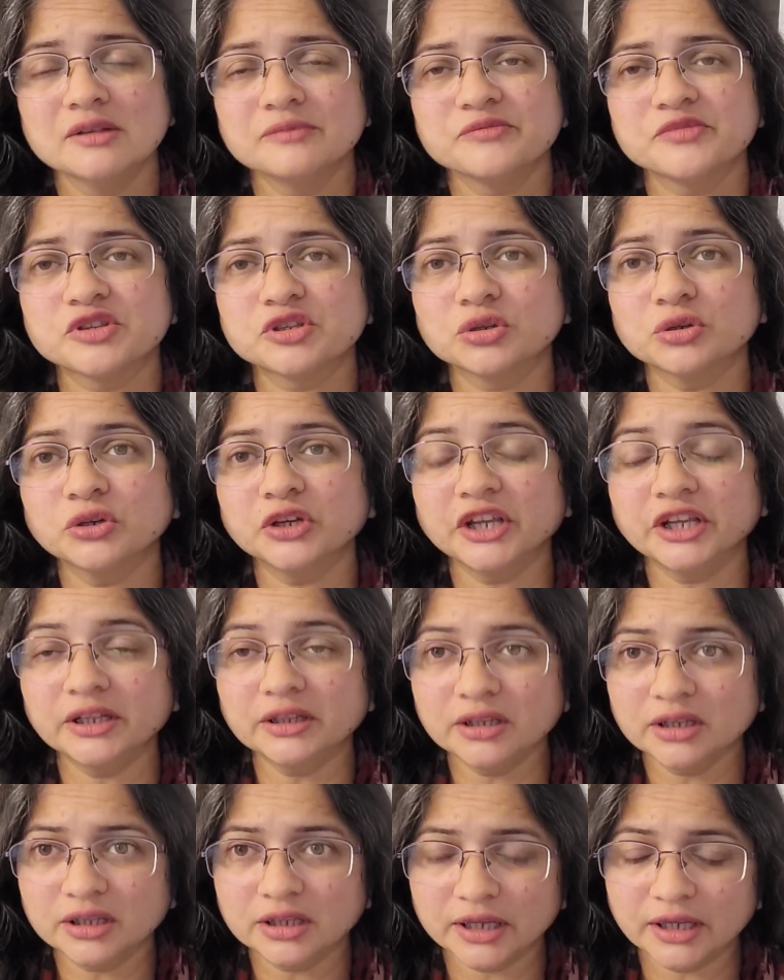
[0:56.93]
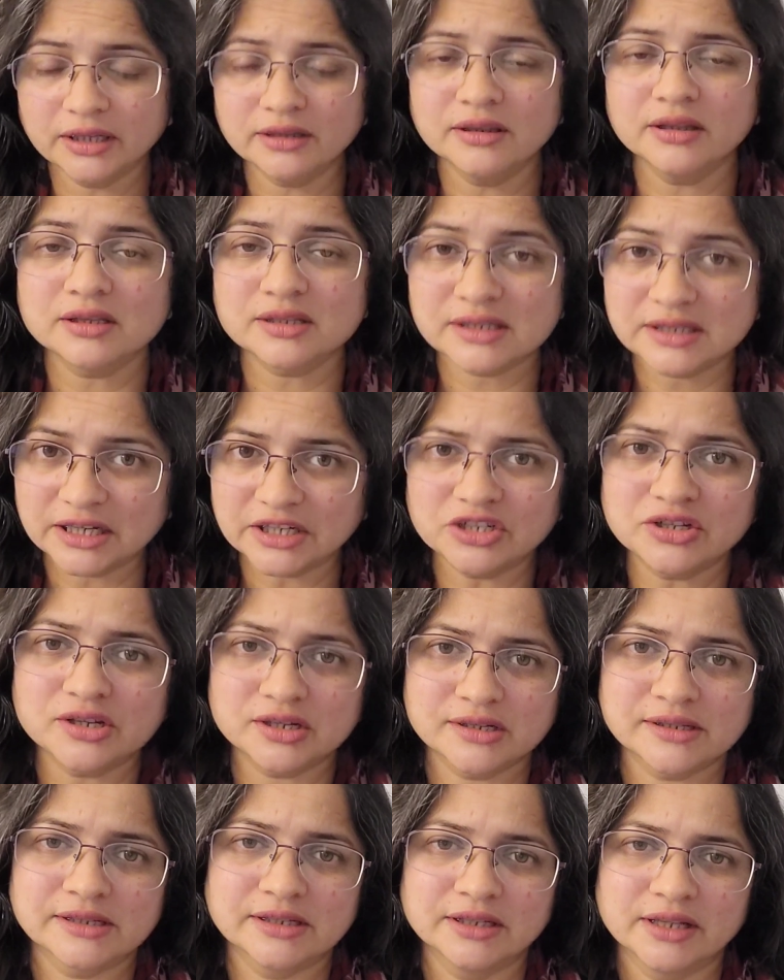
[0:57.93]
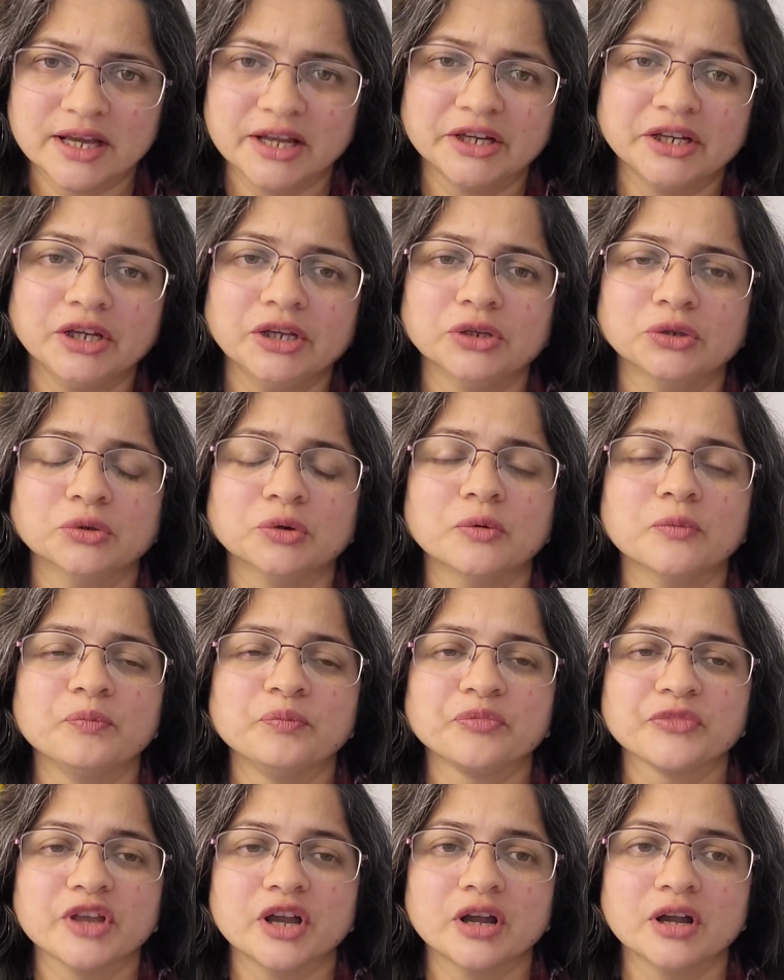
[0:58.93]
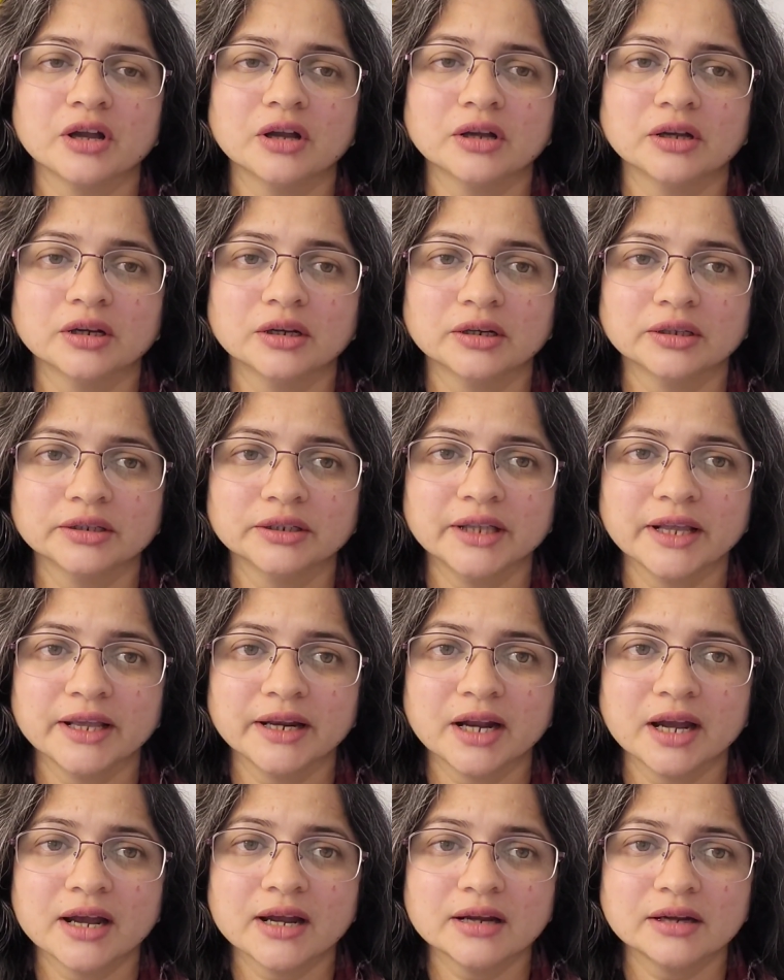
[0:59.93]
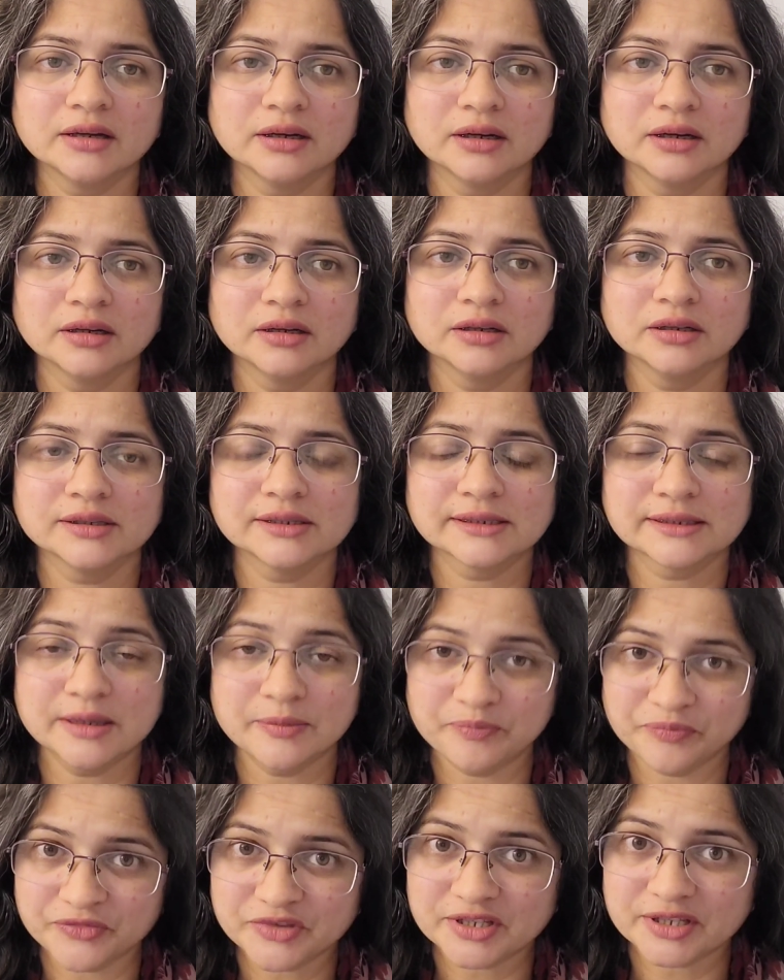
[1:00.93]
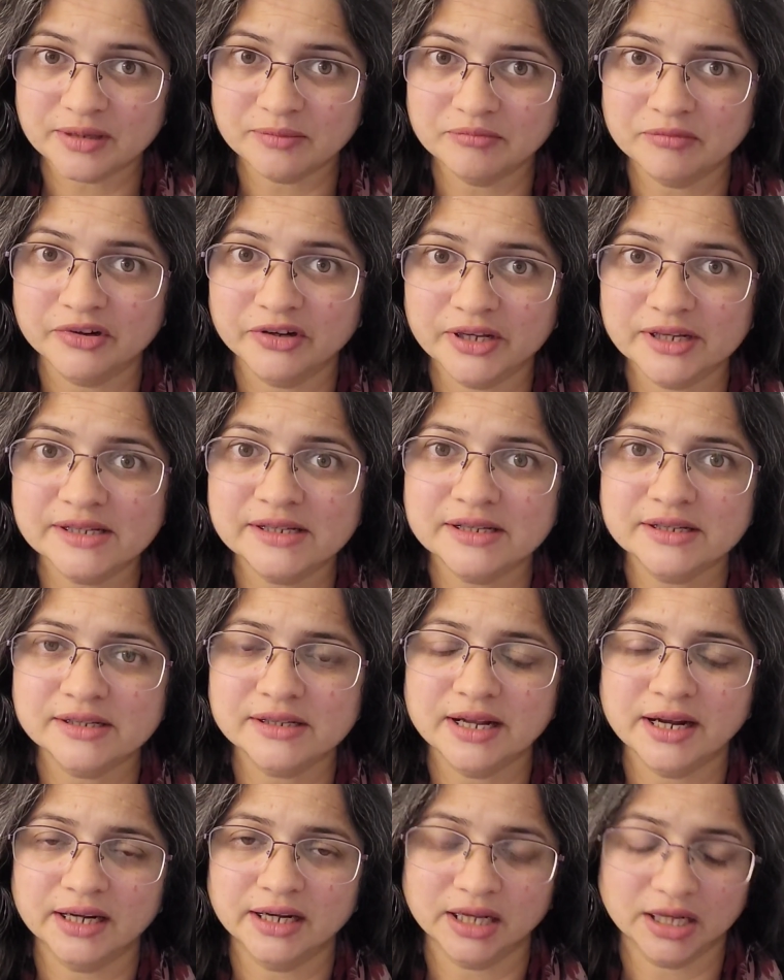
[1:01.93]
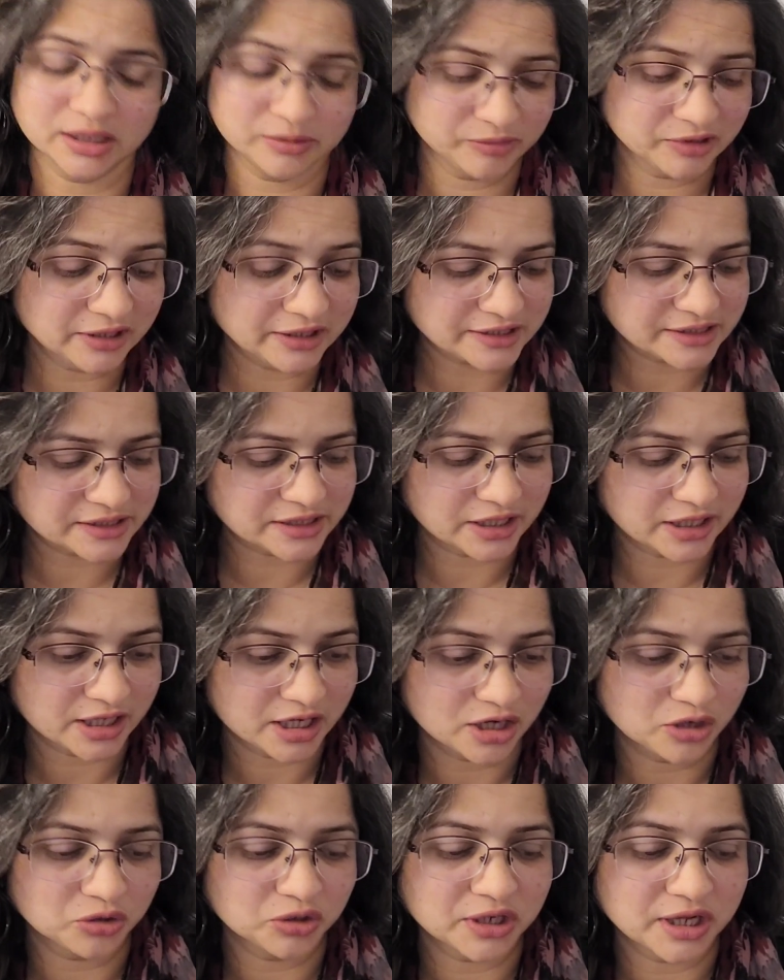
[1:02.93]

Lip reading: So in such scenario, there are some reasons that I'll be listing out.